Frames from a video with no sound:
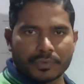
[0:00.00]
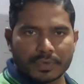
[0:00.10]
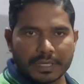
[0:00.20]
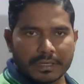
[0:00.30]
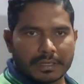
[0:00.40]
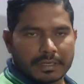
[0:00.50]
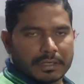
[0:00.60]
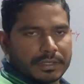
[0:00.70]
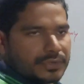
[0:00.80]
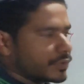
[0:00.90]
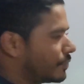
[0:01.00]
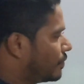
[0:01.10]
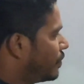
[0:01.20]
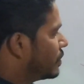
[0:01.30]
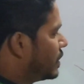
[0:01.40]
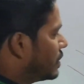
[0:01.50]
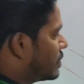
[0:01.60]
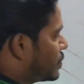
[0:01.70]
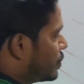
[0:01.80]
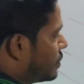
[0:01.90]
Okay, so for that,
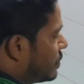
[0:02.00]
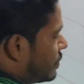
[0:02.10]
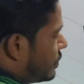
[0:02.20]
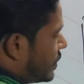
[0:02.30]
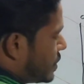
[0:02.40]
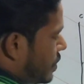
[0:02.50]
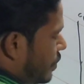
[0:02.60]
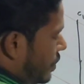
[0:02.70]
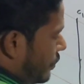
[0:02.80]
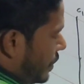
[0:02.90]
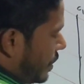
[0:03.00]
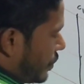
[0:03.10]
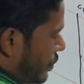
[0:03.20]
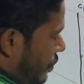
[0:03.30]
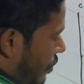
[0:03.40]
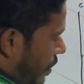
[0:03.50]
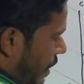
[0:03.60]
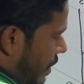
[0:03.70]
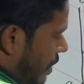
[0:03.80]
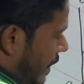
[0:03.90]
so first of all, we need to draw
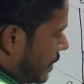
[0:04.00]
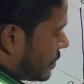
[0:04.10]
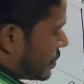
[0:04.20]
a line.